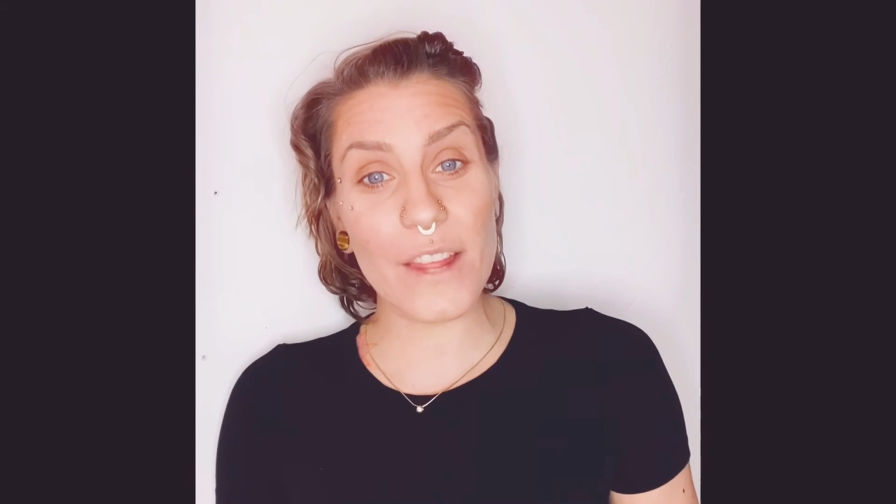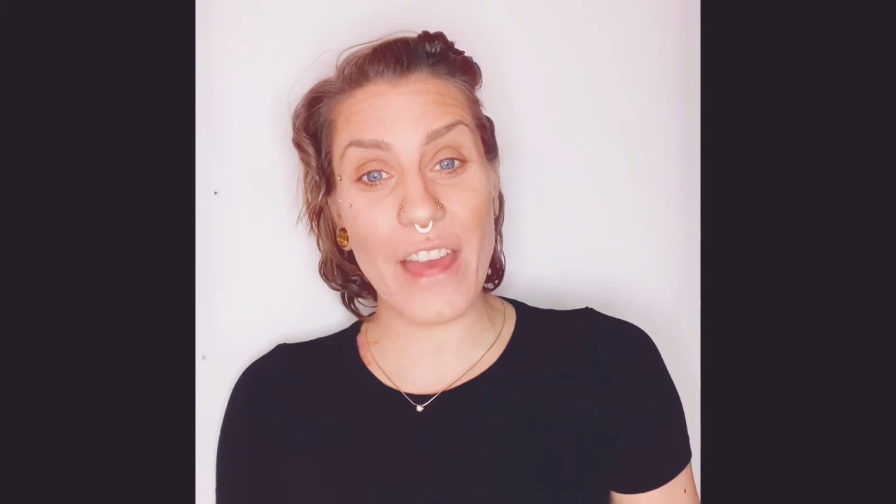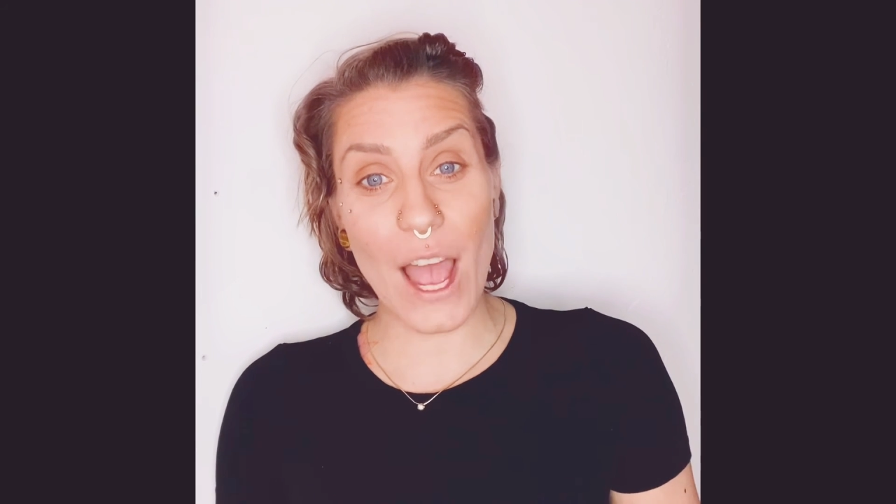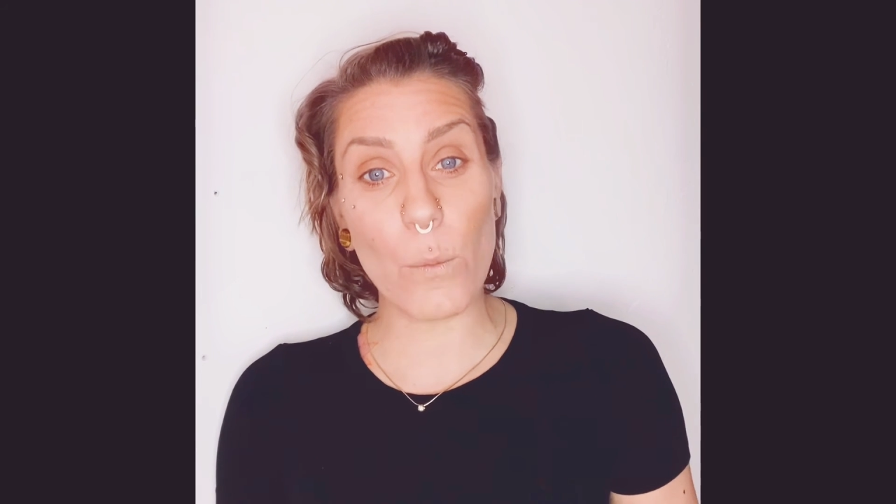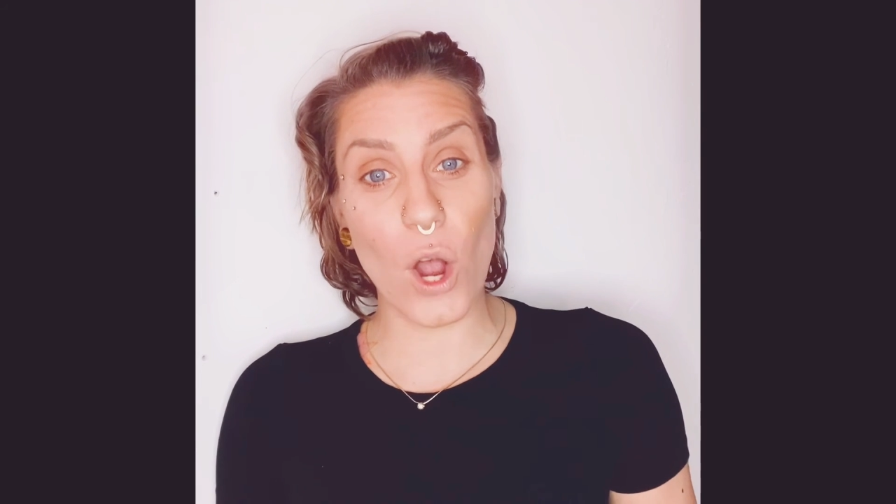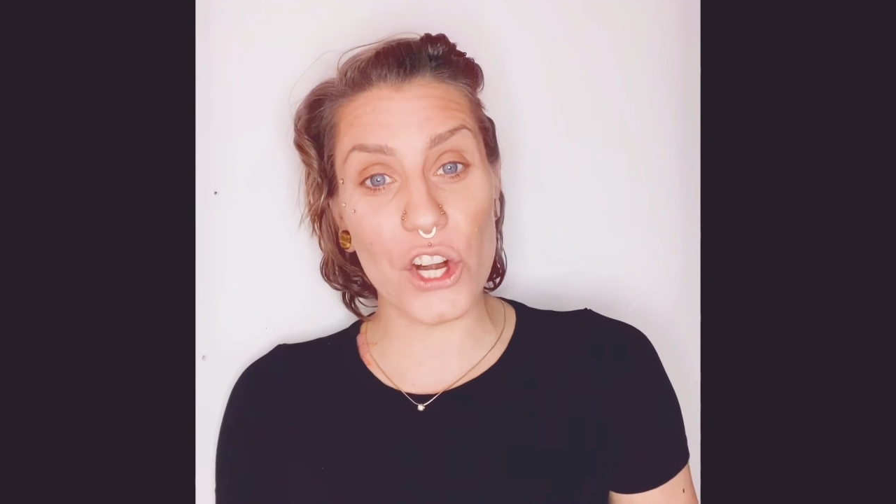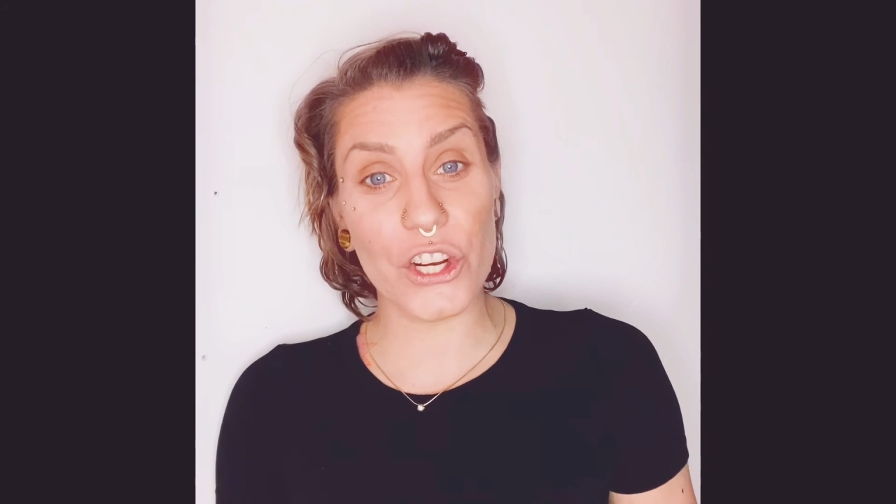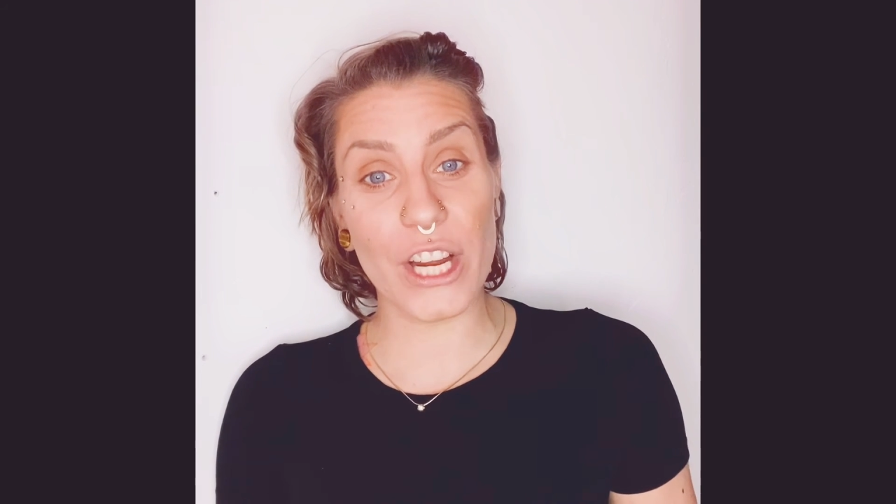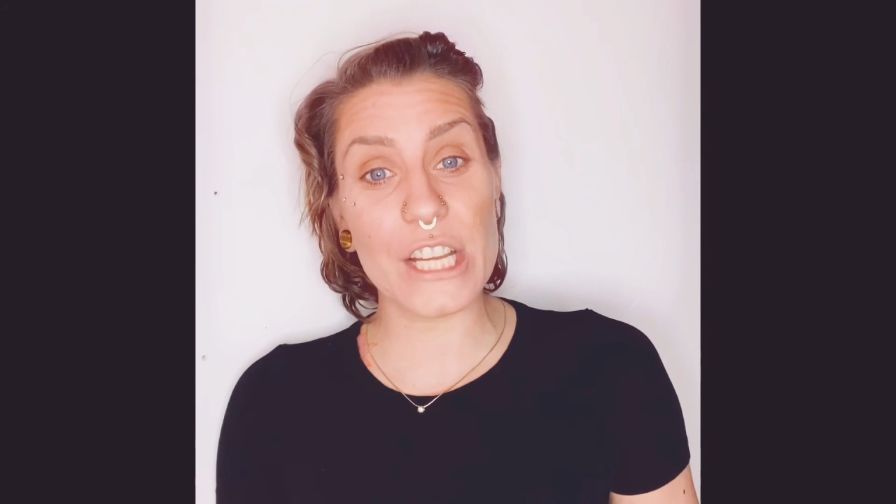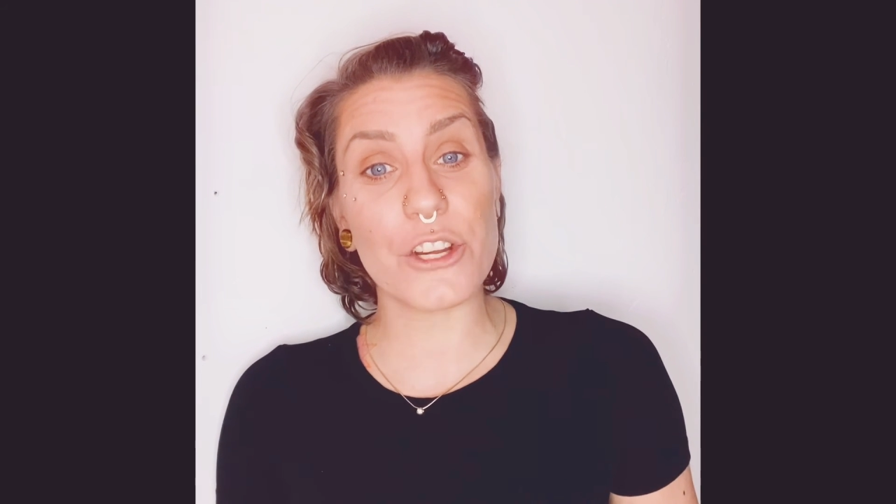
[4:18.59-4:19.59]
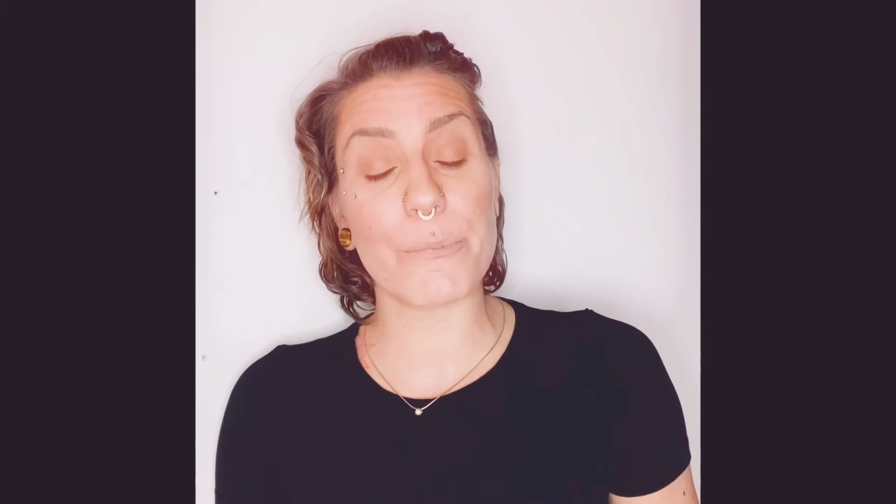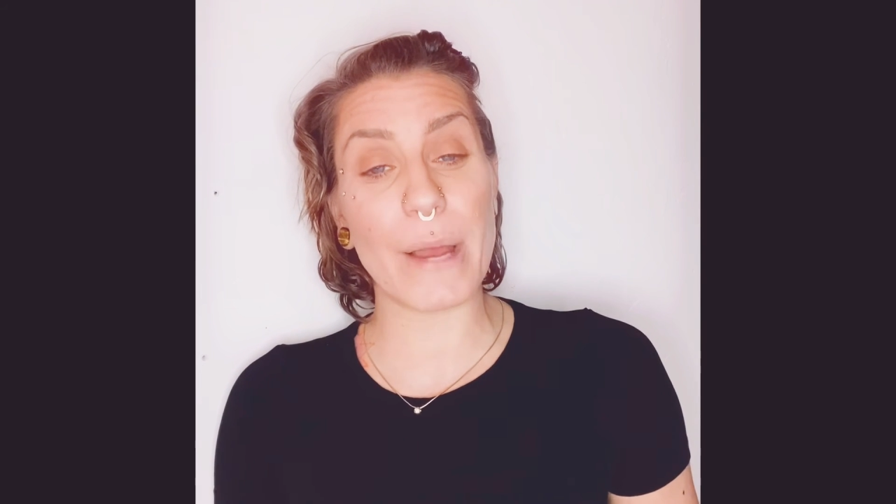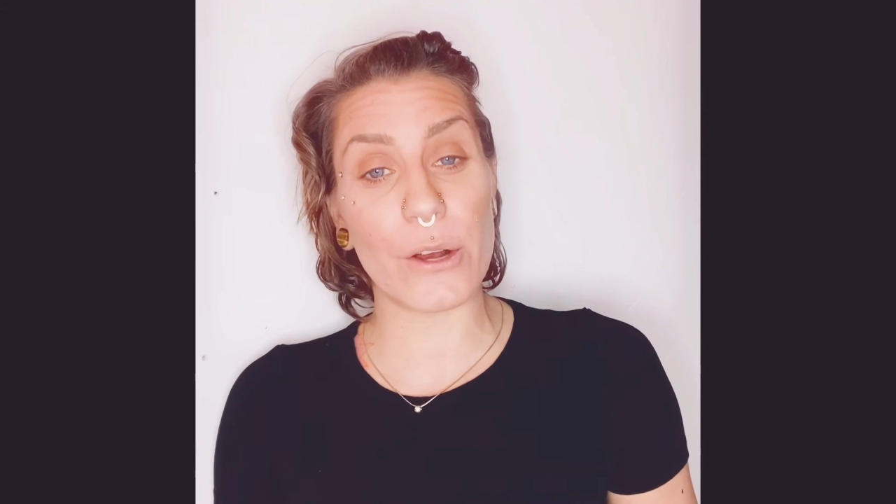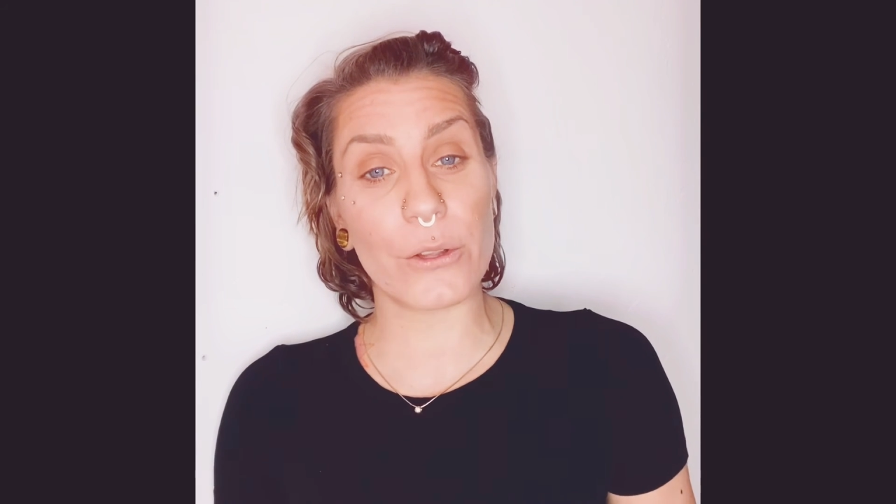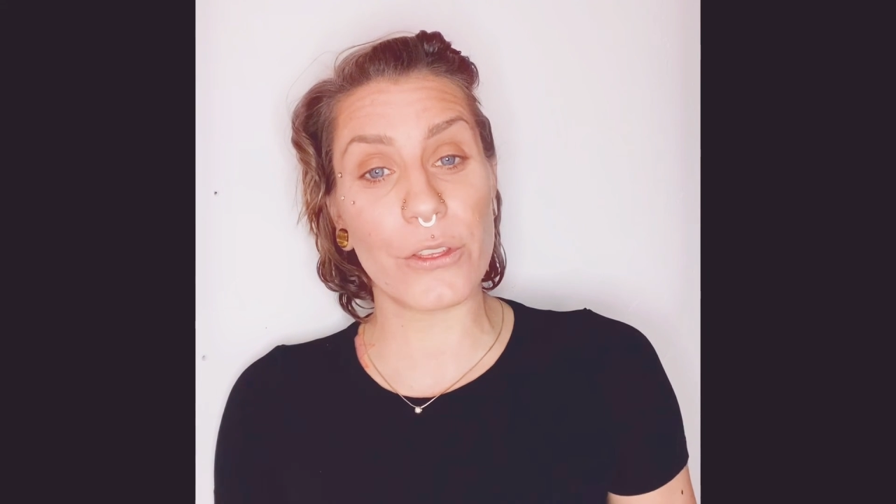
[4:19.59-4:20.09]
that water in your
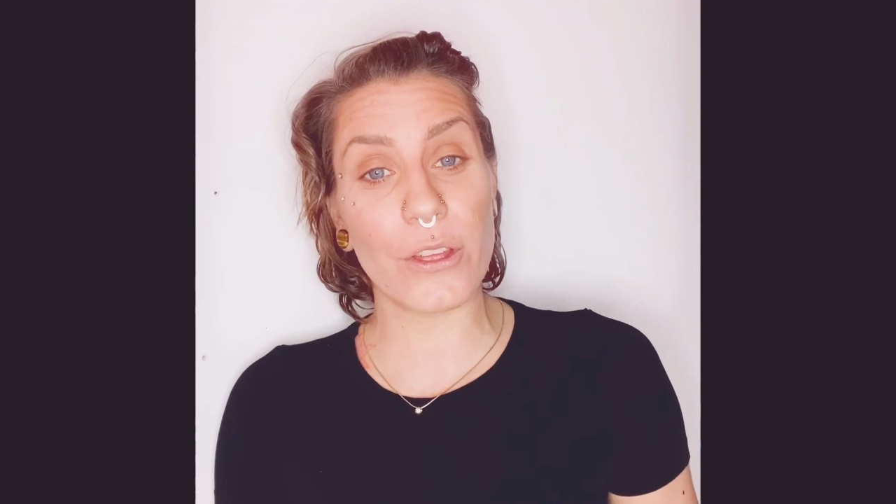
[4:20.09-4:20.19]
mouth